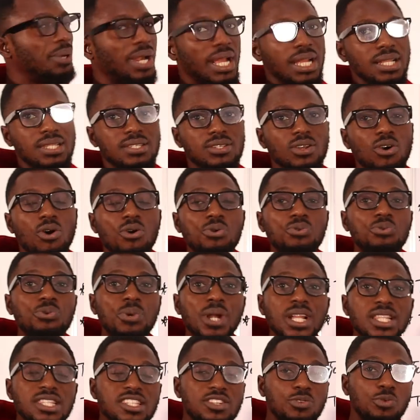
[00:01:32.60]
rates or
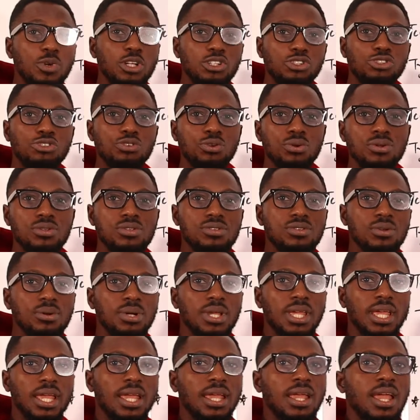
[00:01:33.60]
rate ratios
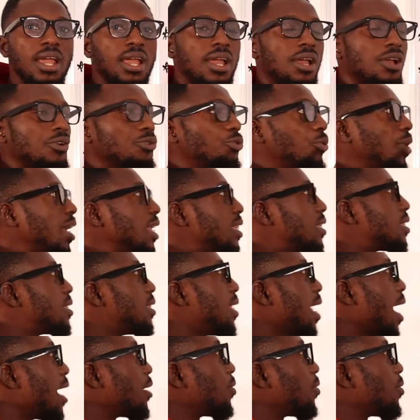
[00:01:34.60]
okay rates they